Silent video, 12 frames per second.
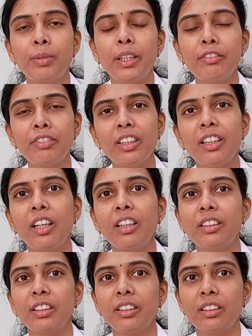Peripheral
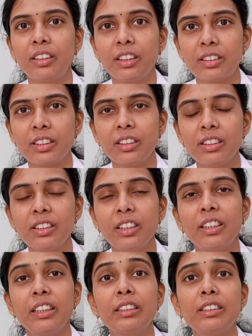arterial disease
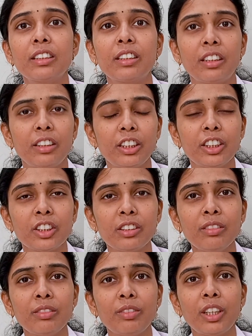is a
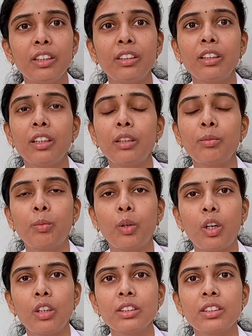condition where there are
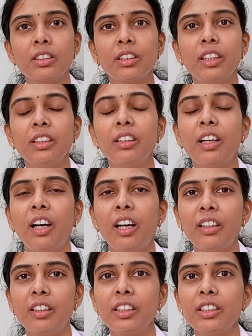blocks in the
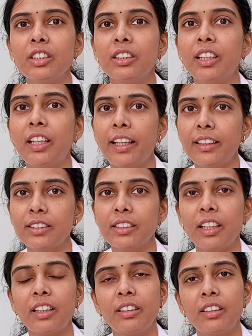arteries in the legs
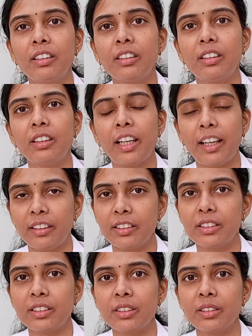and the
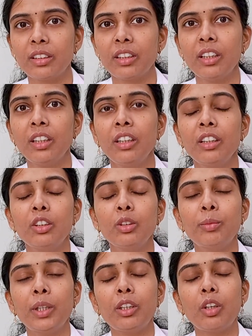hands.
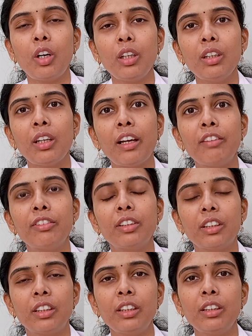You might all have
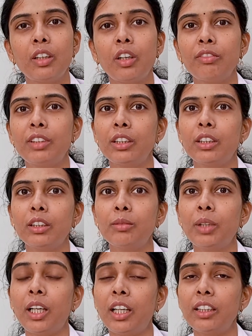heard of the
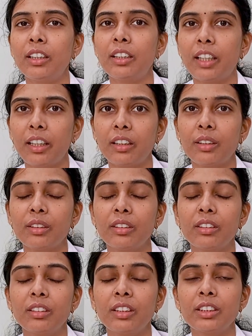term heart attack.
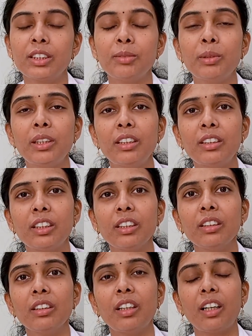The similar
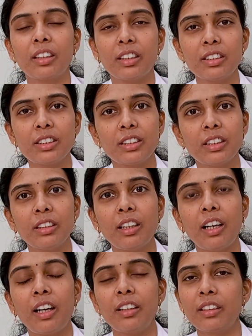thing occurs in
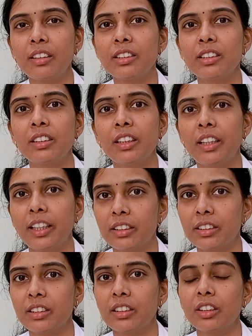the arteries in the
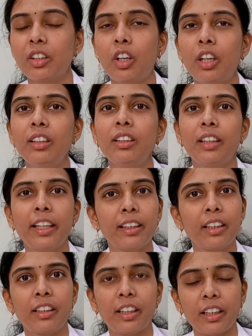legs, called
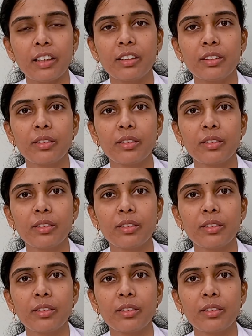attack.